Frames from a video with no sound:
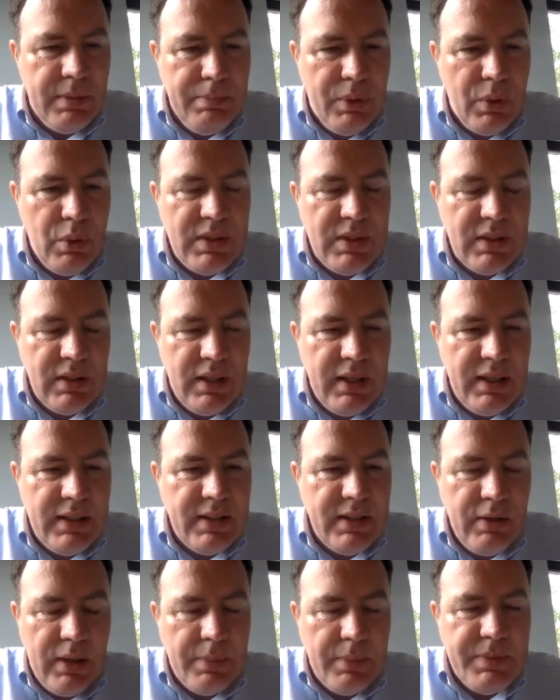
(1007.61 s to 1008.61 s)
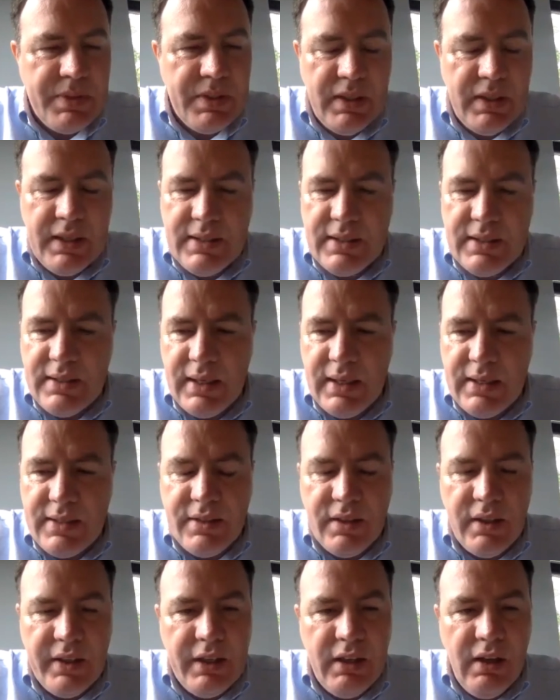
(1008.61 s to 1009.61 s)
both sides, crop science
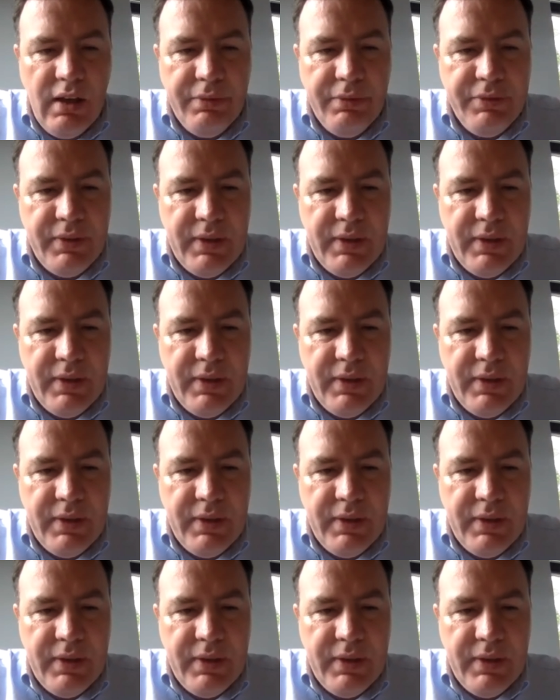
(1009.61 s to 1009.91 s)
sign off,